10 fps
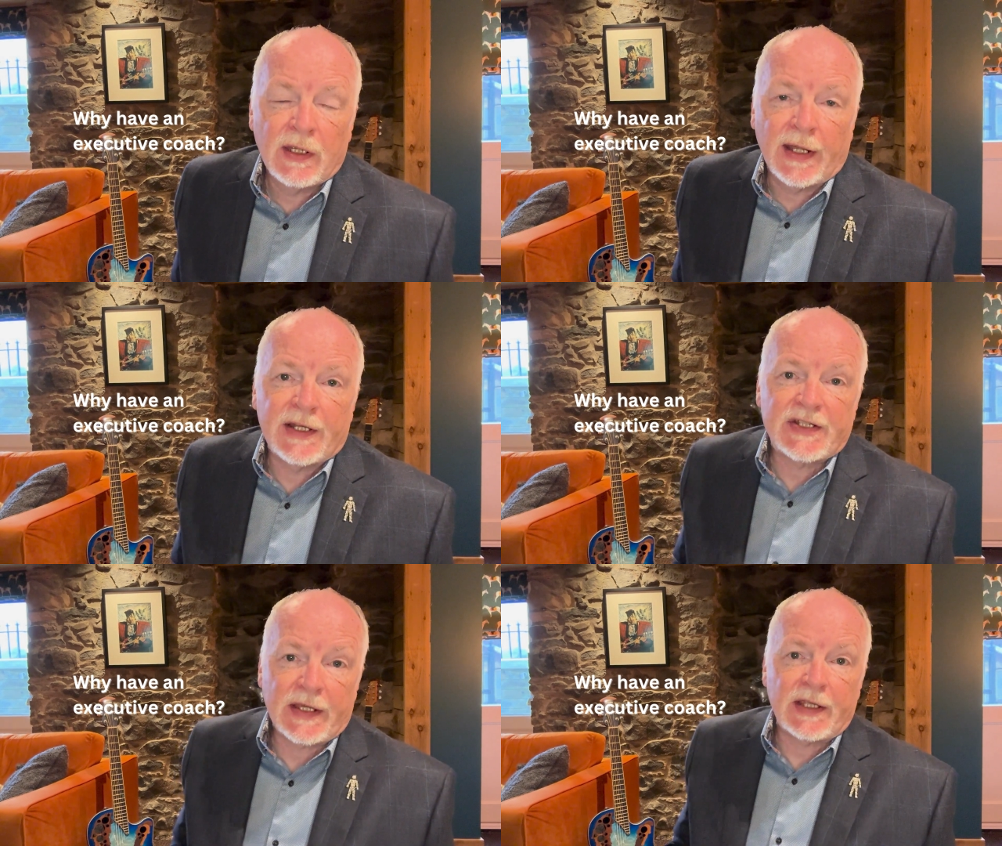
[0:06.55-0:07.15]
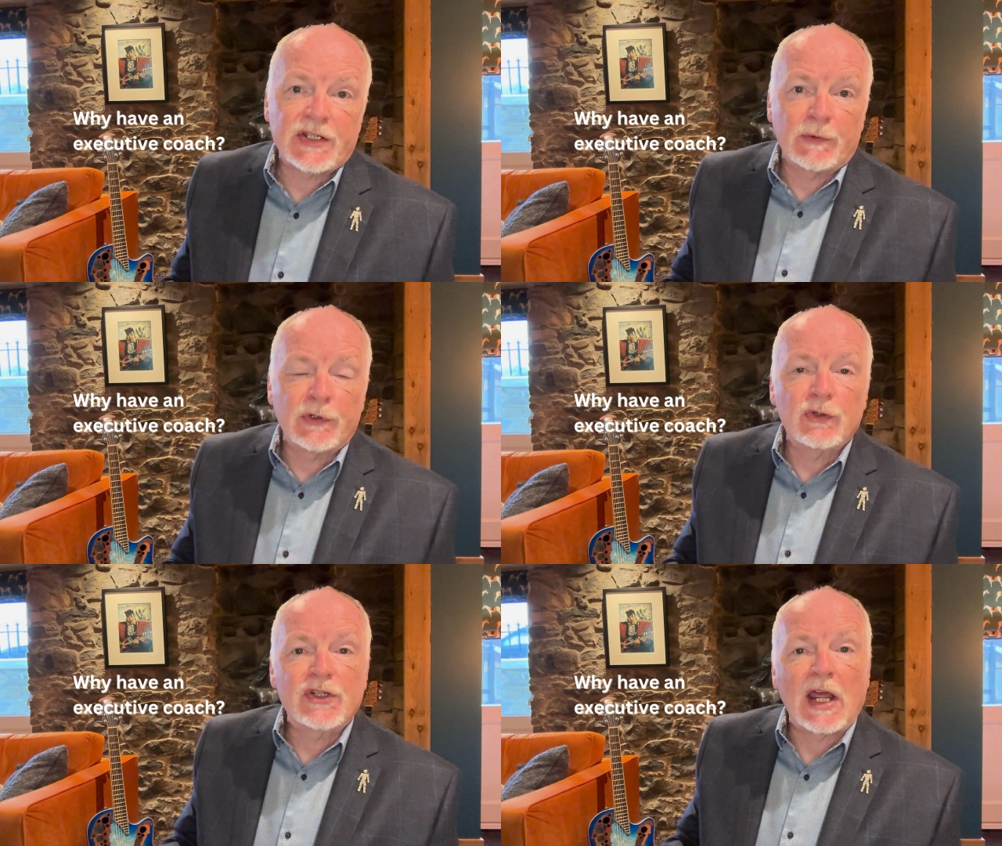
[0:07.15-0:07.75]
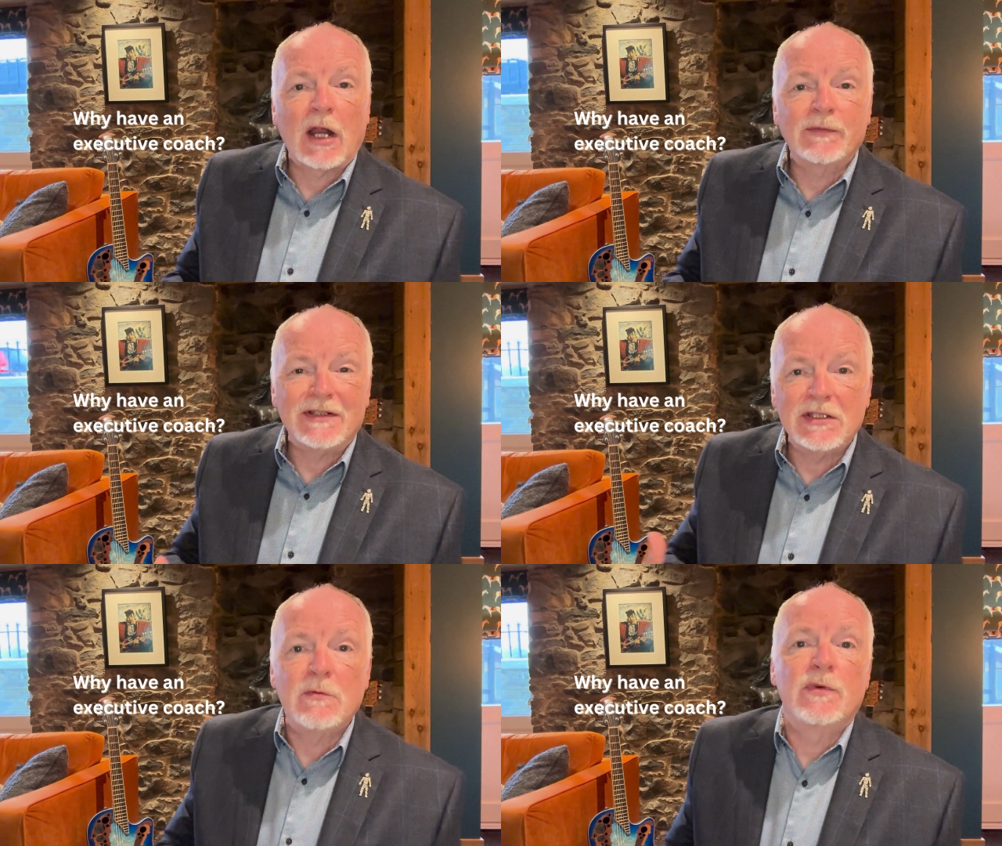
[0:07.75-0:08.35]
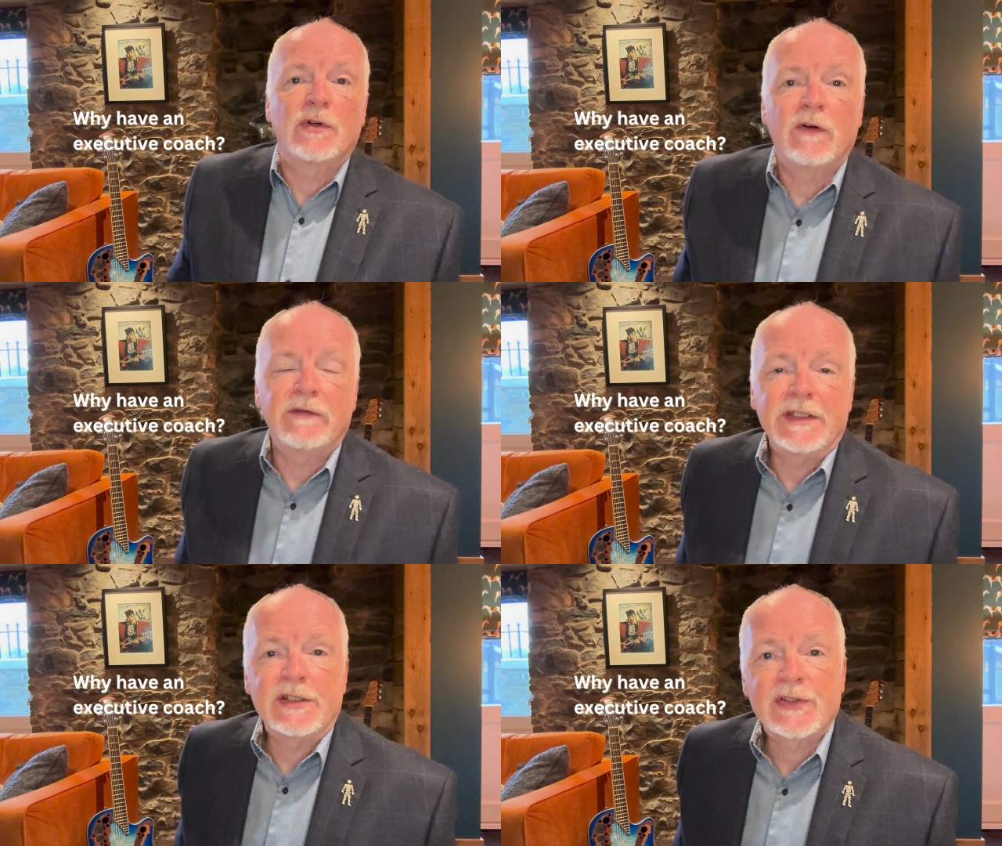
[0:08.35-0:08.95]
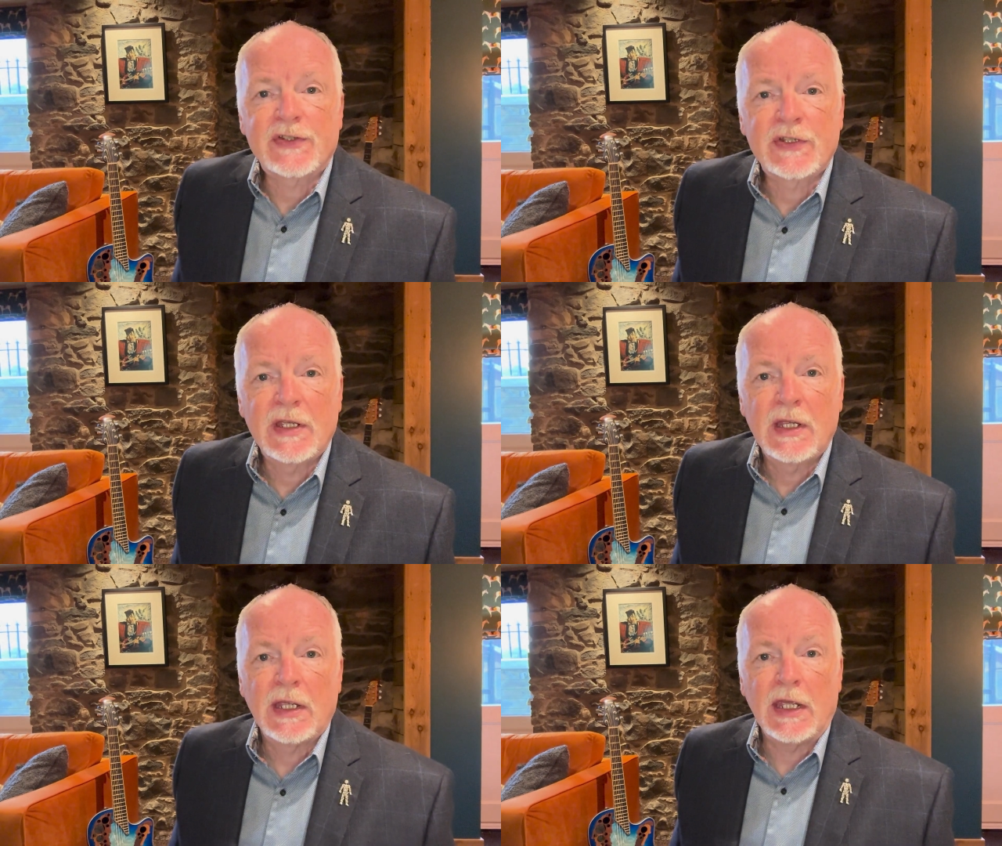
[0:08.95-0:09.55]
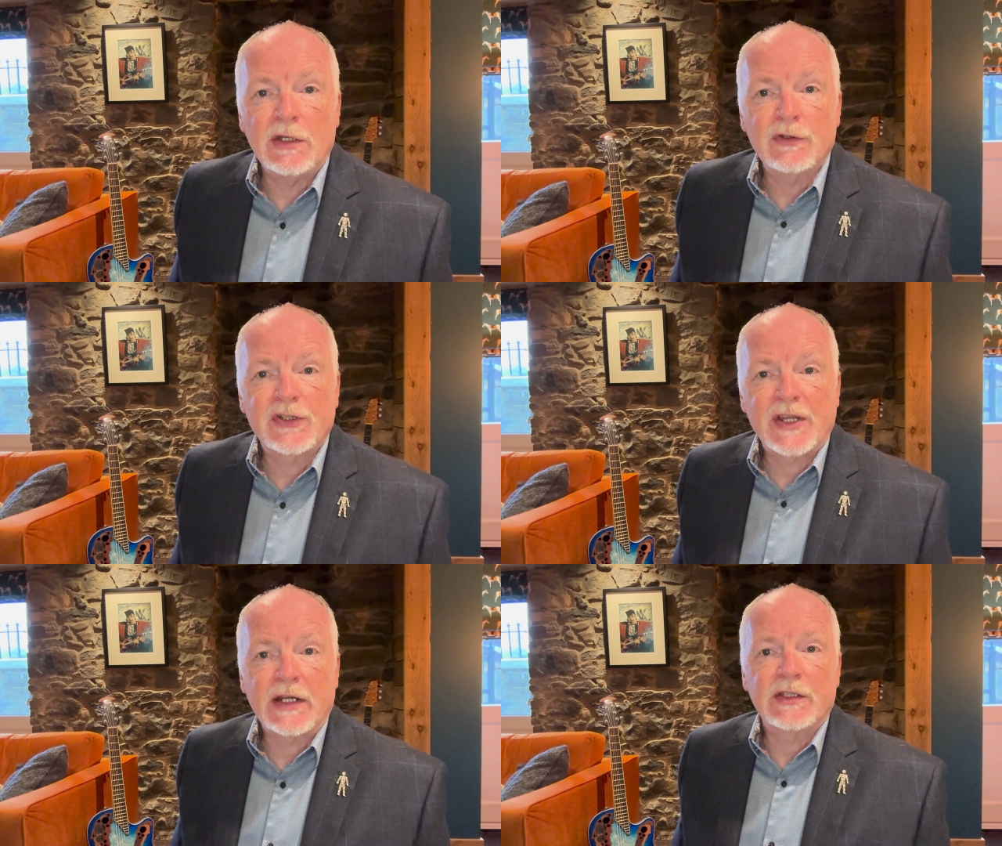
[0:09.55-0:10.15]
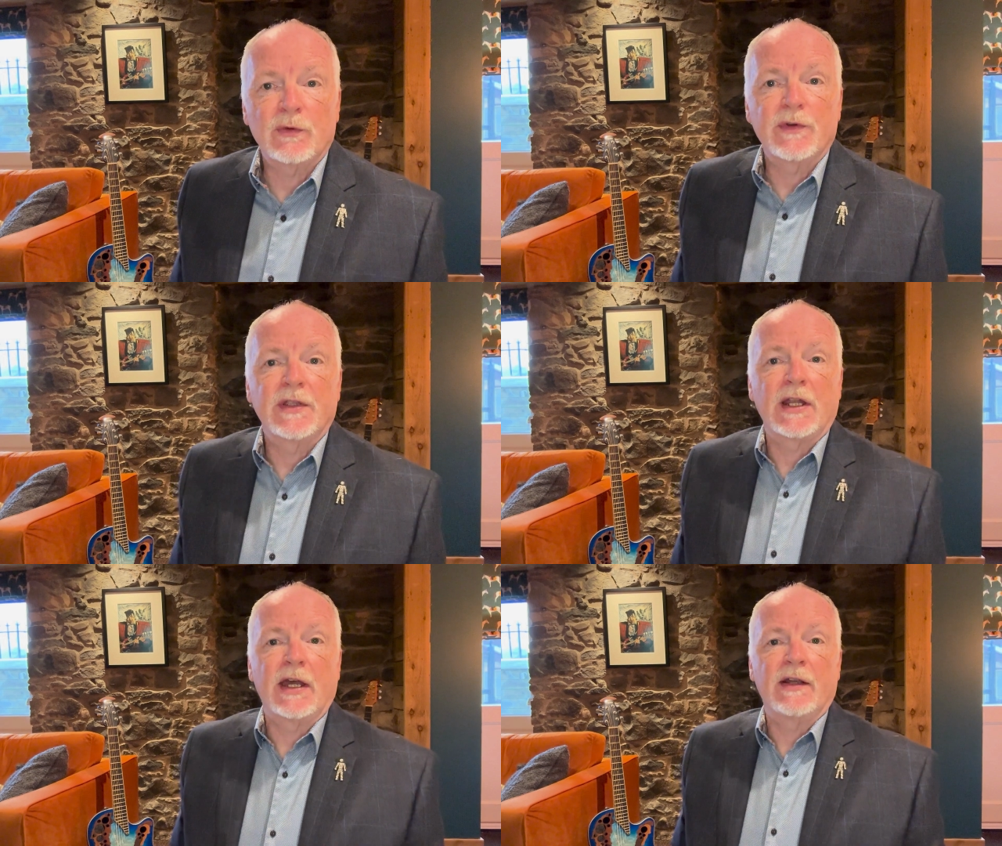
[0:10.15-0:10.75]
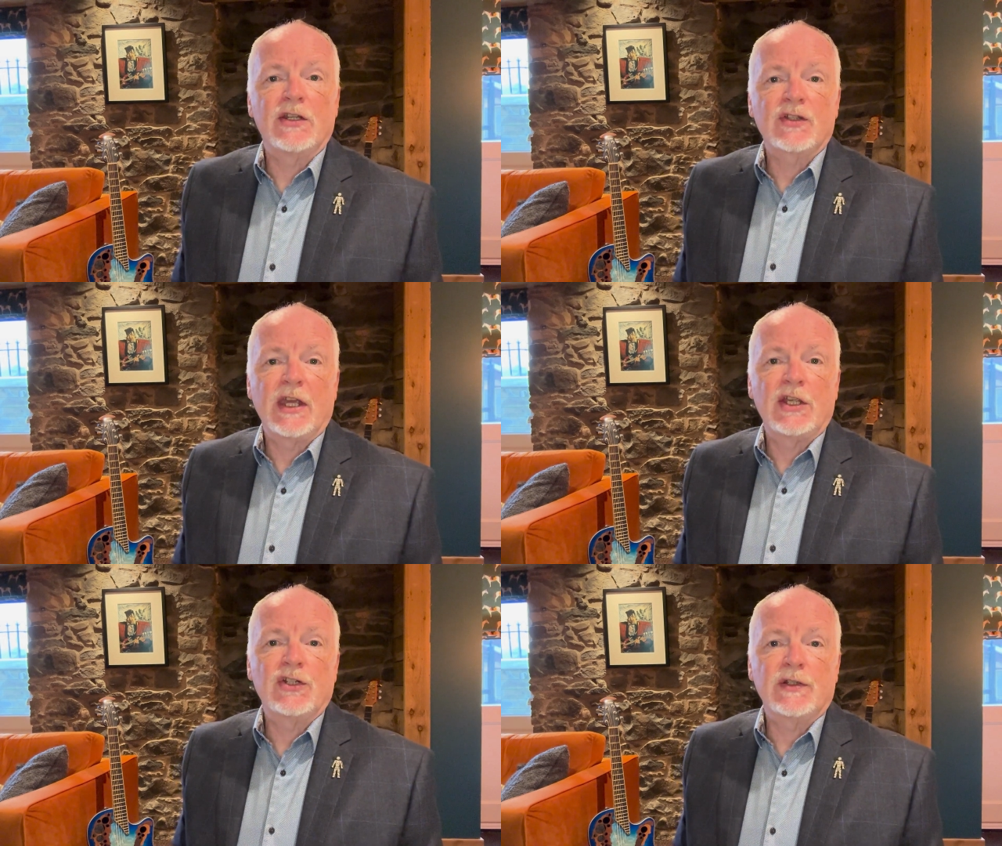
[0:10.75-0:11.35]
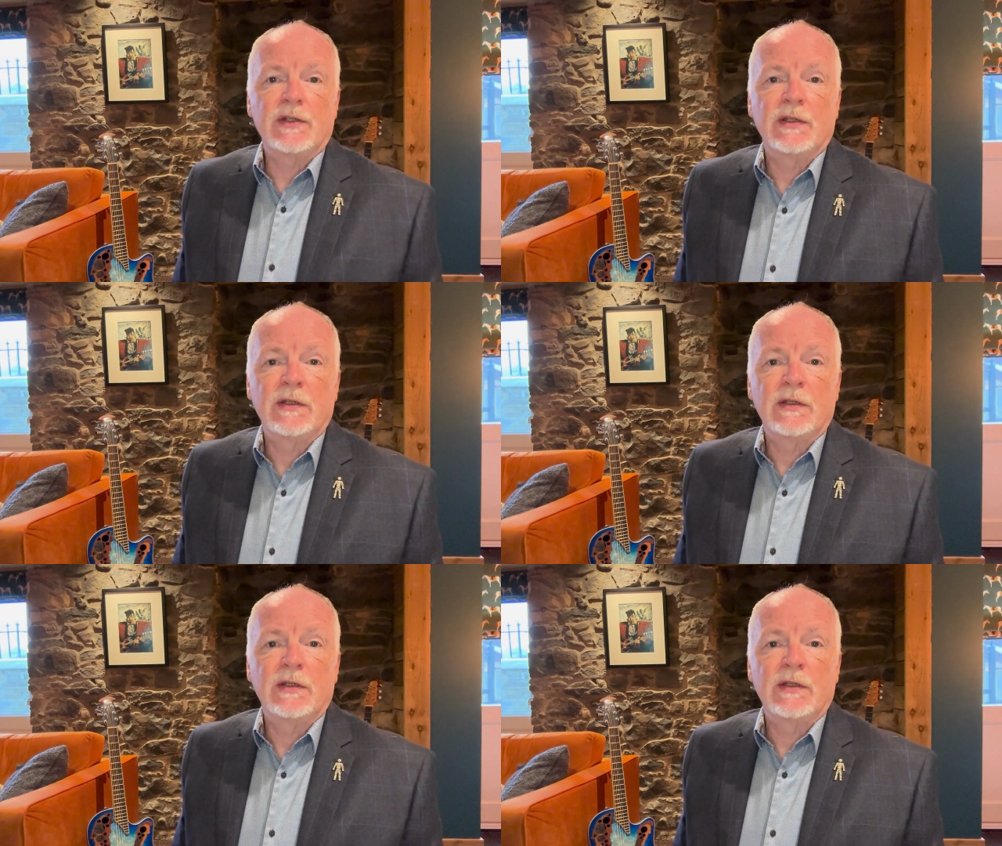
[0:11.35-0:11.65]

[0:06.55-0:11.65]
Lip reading: And I say that as someone who's helped a number of leaders in your sector within higher education.